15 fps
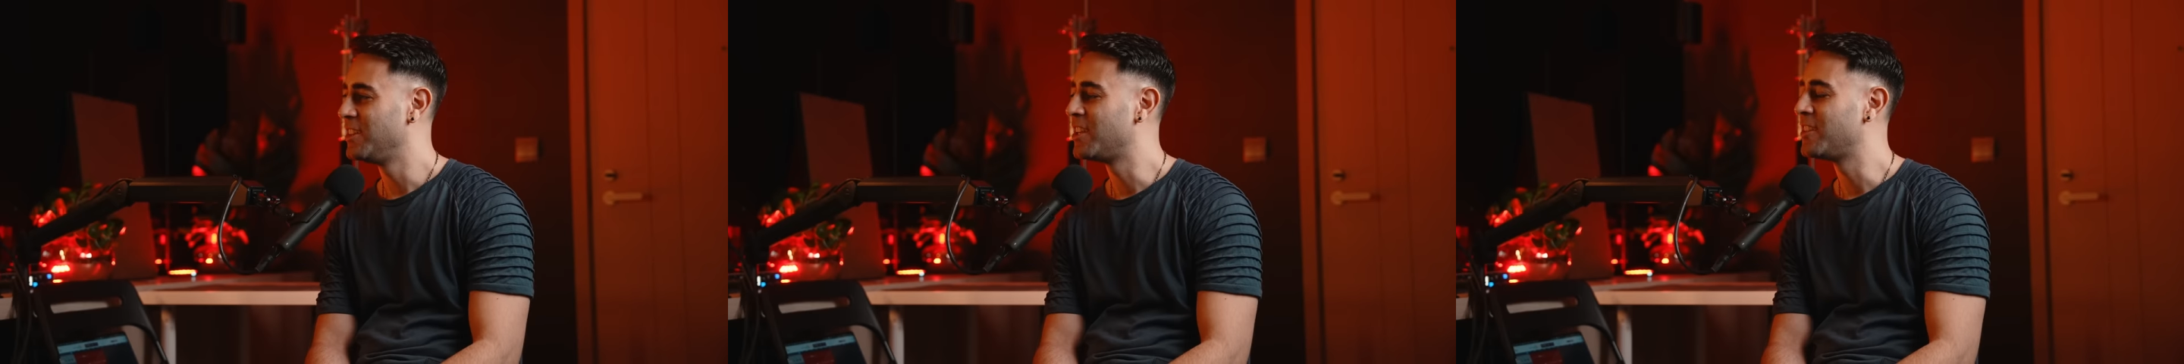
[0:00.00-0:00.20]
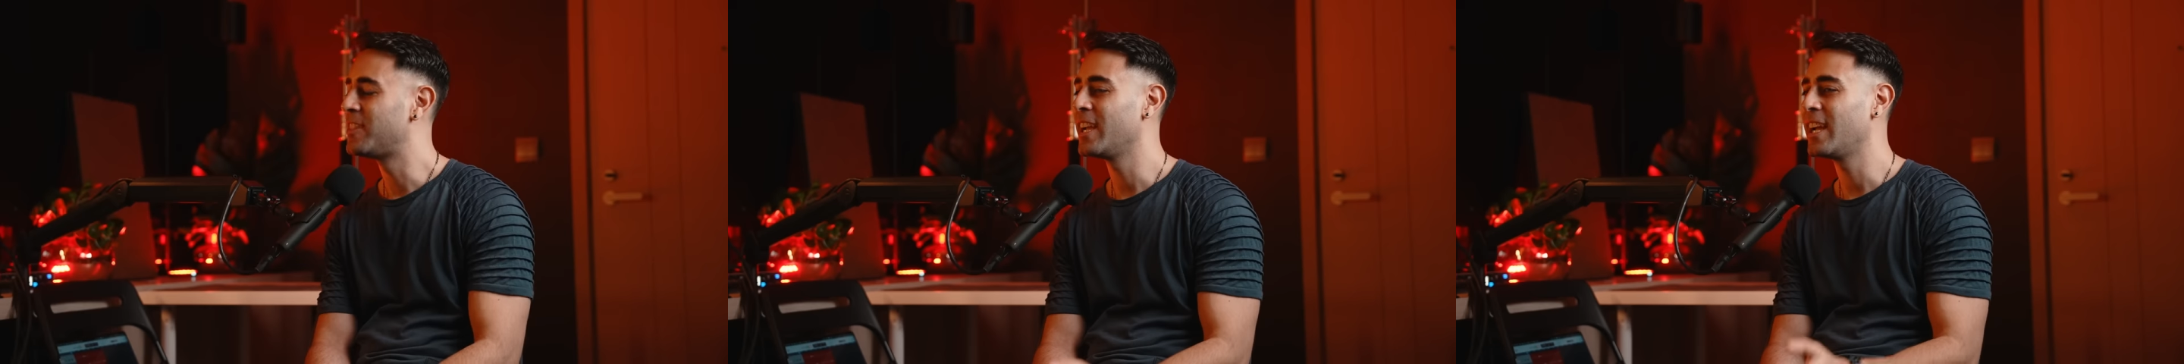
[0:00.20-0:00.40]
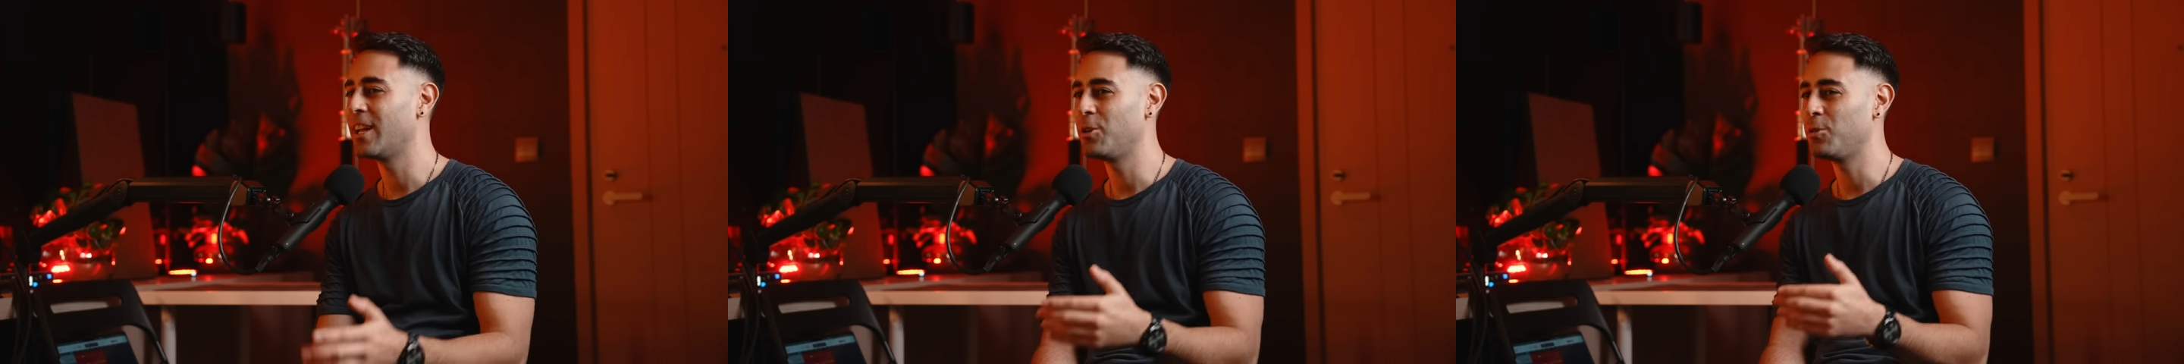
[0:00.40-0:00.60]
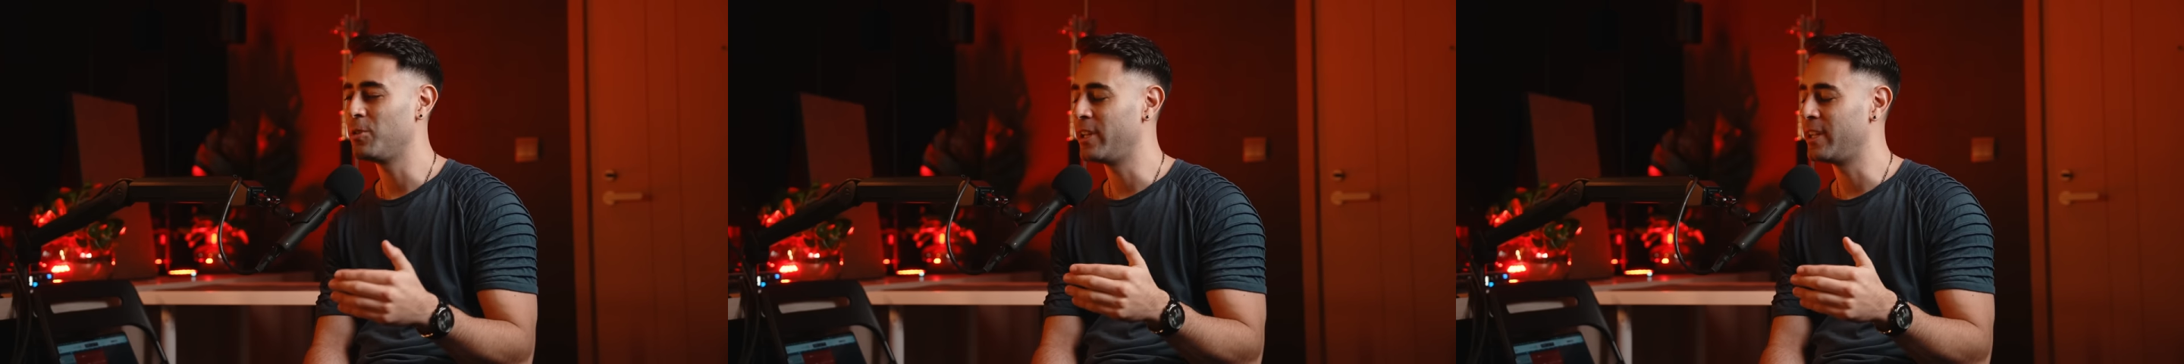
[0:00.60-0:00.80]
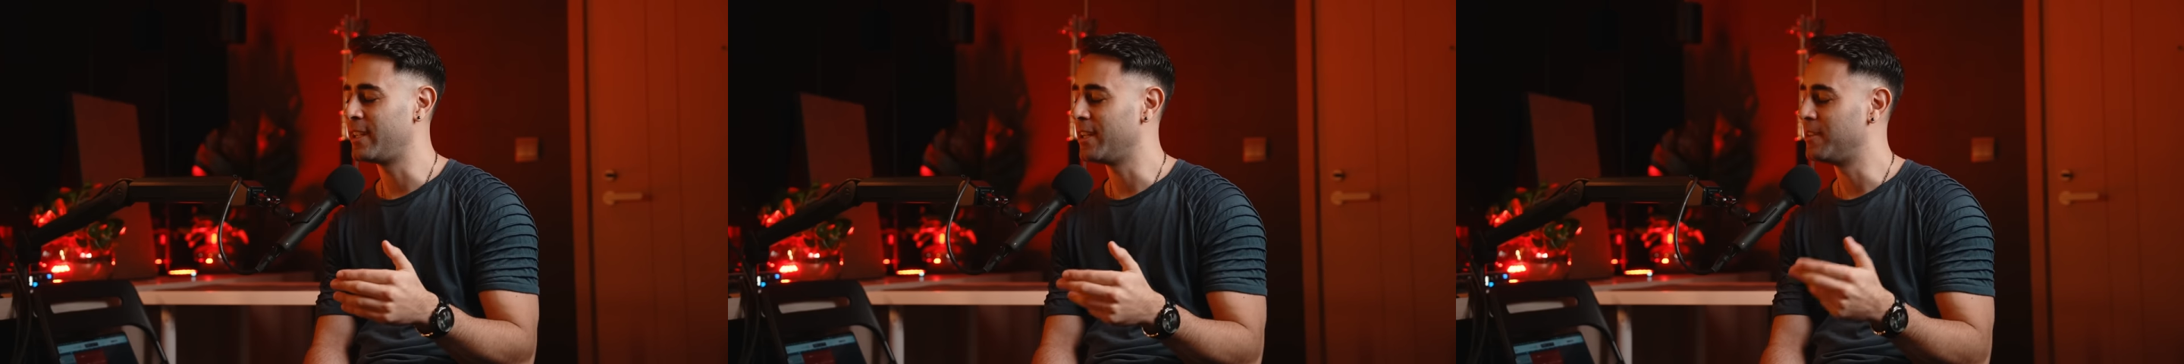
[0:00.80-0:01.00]
The thing I don't
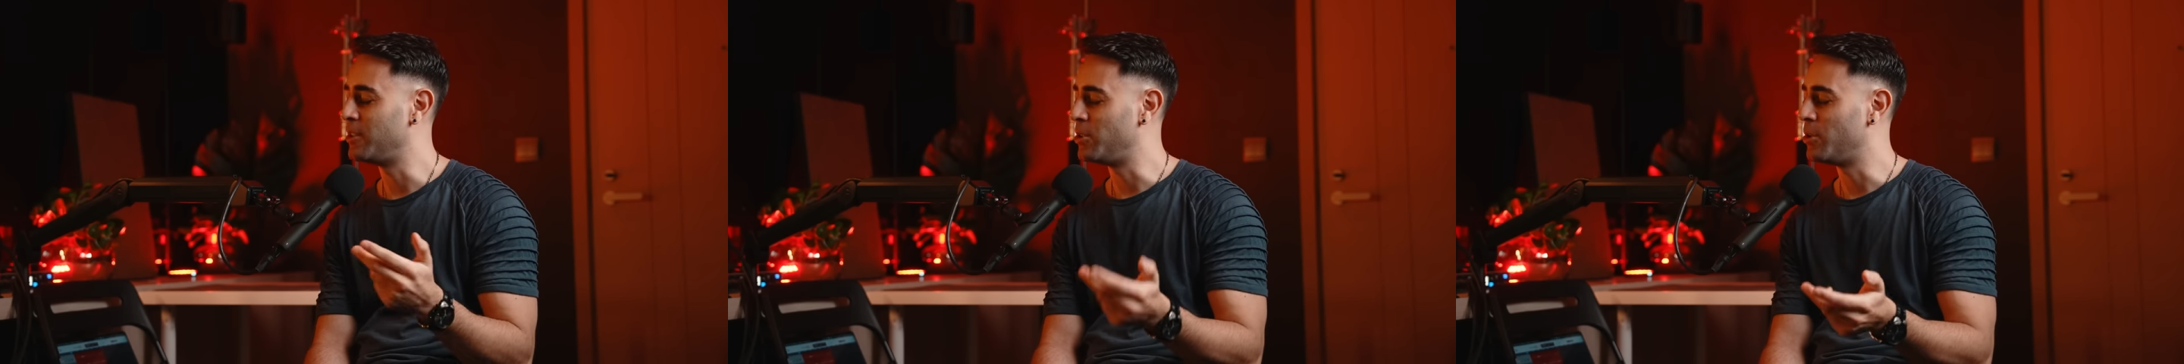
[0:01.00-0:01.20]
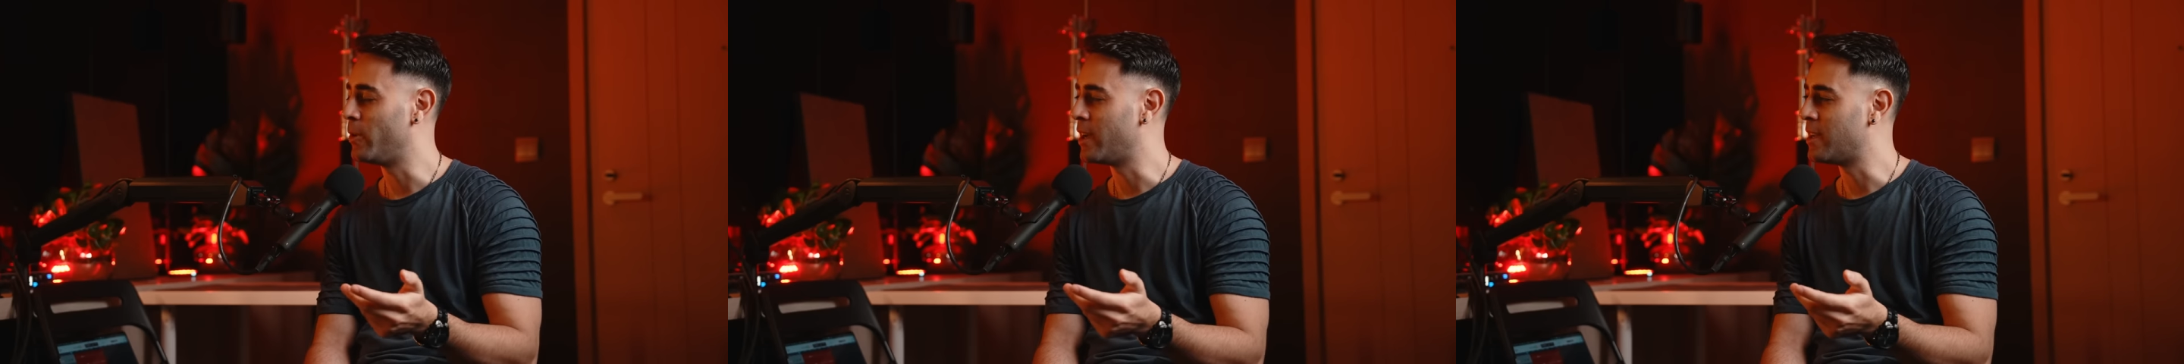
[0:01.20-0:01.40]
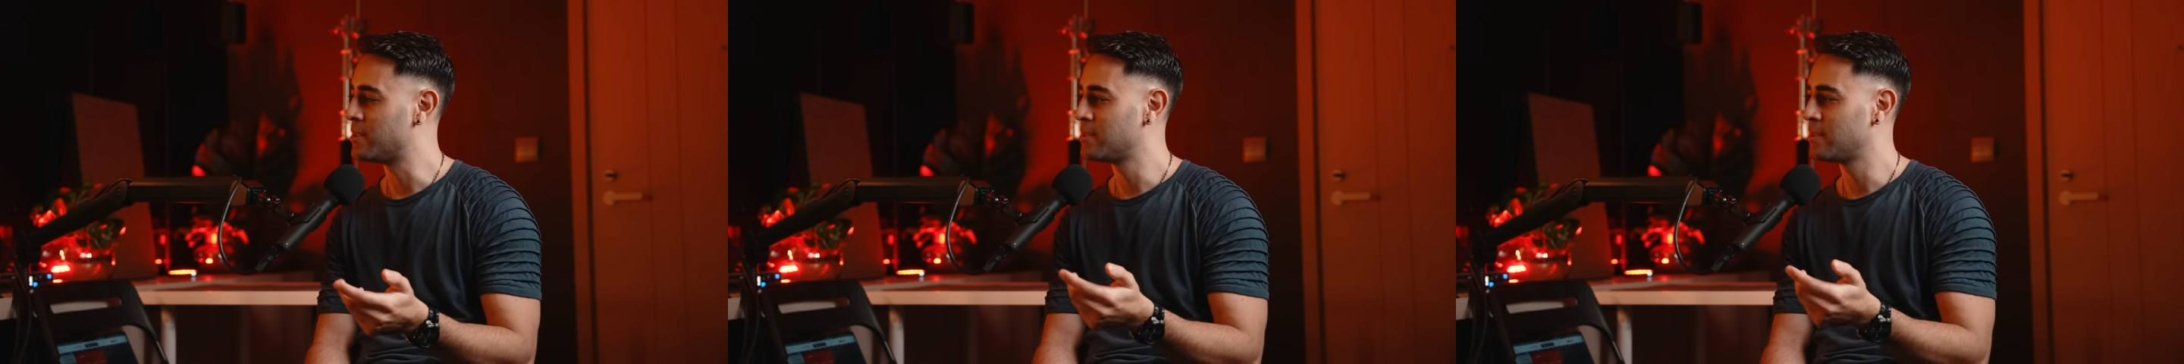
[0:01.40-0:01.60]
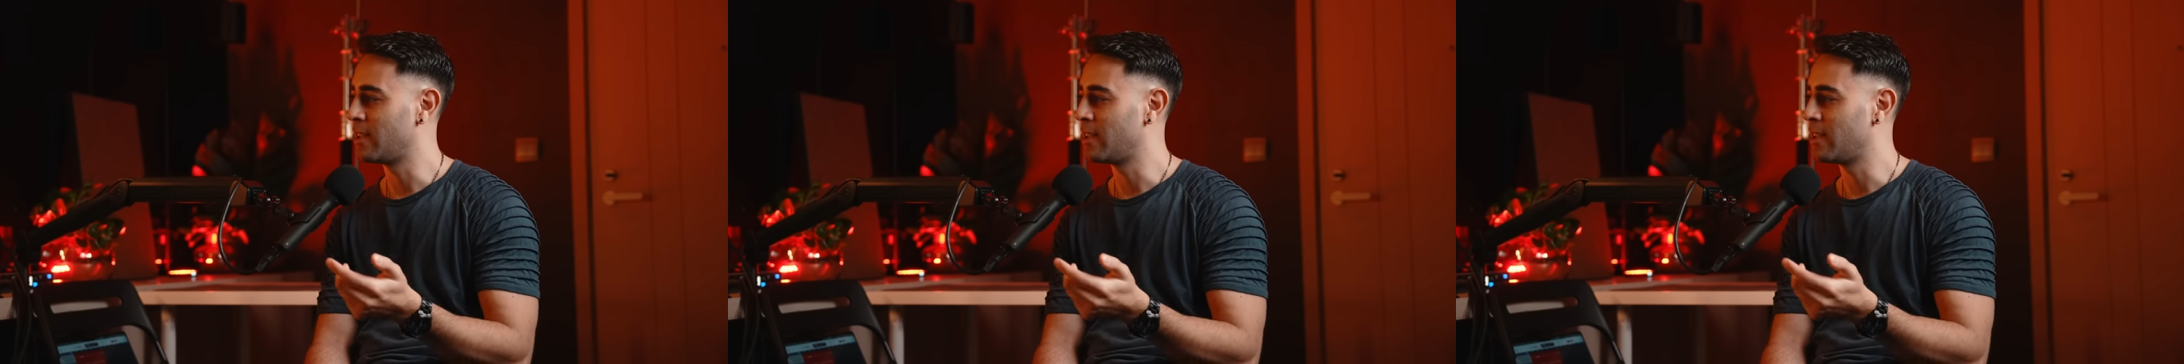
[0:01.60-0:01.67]
like in the U.S.,